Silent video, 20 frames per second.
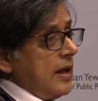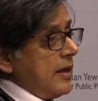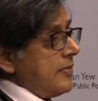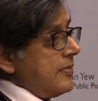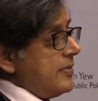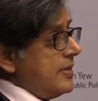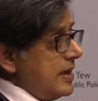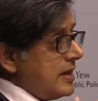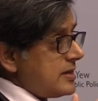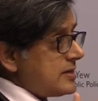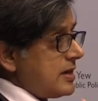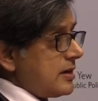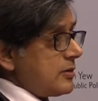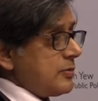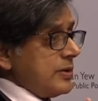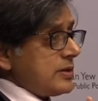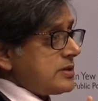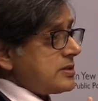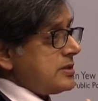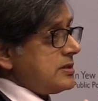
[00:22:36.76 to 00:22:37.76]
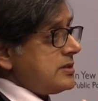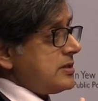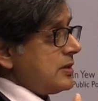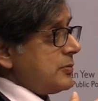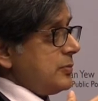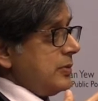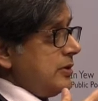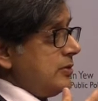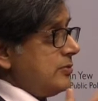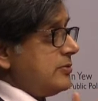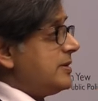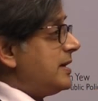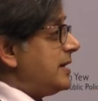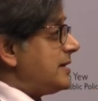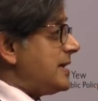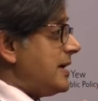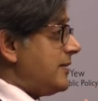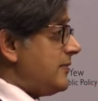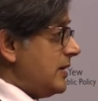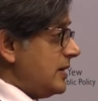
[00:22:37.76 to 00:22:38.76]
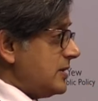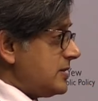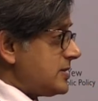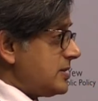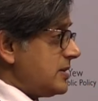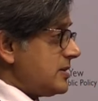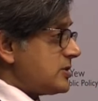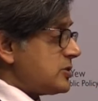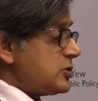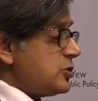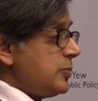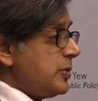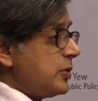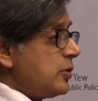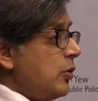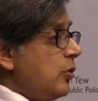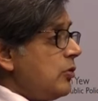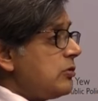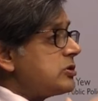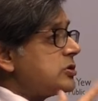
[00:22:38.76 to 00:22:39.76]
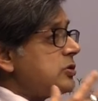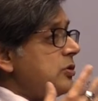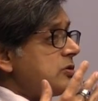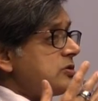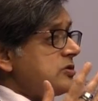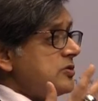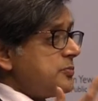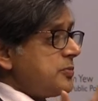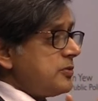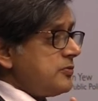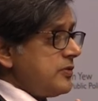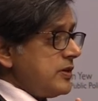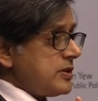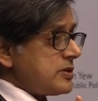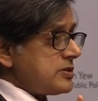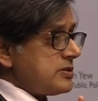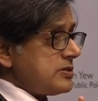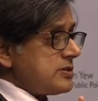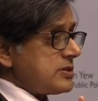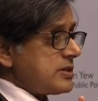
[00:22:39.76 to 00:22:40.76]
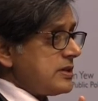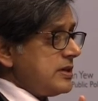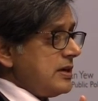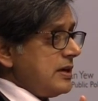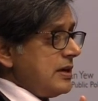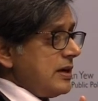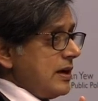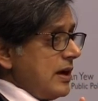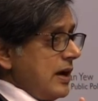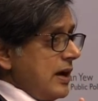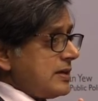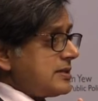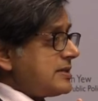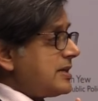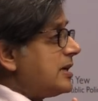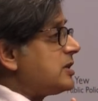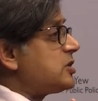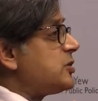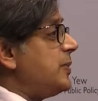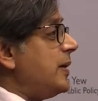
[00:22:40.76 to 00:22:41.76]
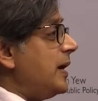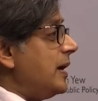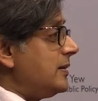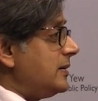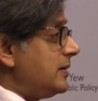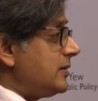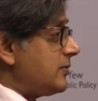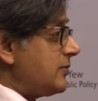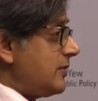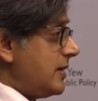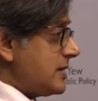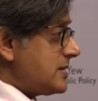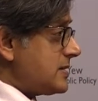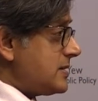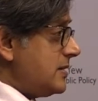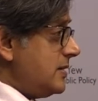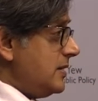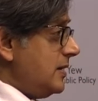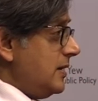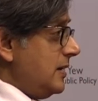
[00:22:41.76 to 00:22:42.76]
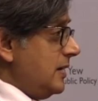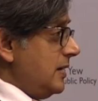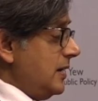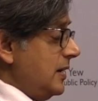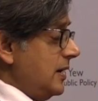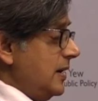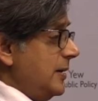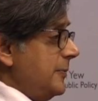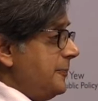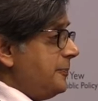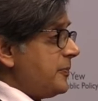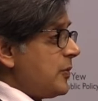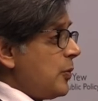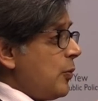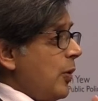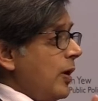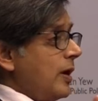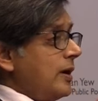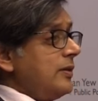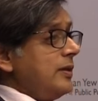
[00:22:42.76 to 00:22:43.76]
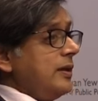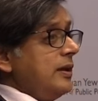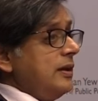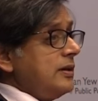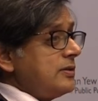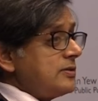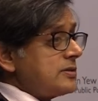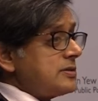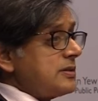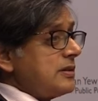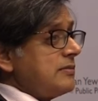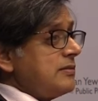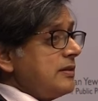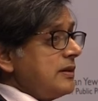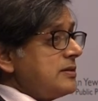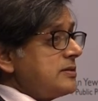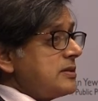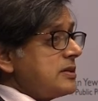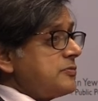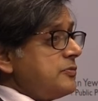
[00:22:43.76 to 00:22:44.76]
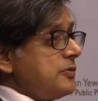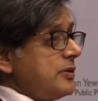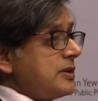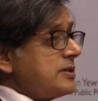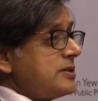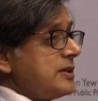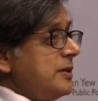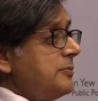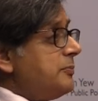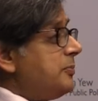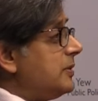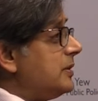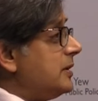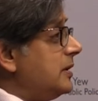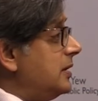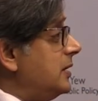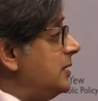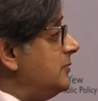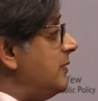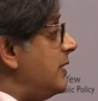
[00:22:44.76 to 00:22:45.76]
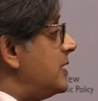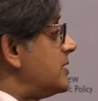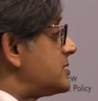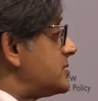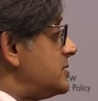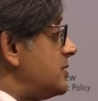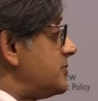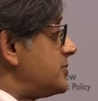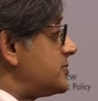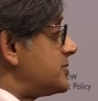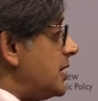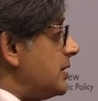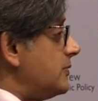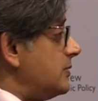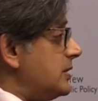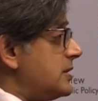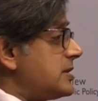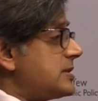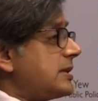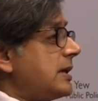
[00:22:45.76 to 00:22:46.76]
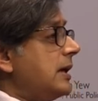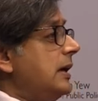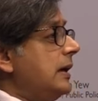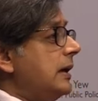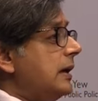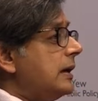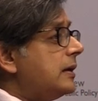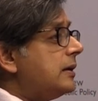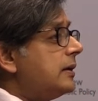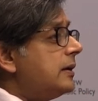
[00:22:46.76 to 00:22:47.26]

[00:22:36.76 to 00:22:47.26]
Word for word: These are questions that we don't yet have answers to, but all sorts of professions are said to be under threat. Um, one of the interesting things is, for example, the invention of the driverless car.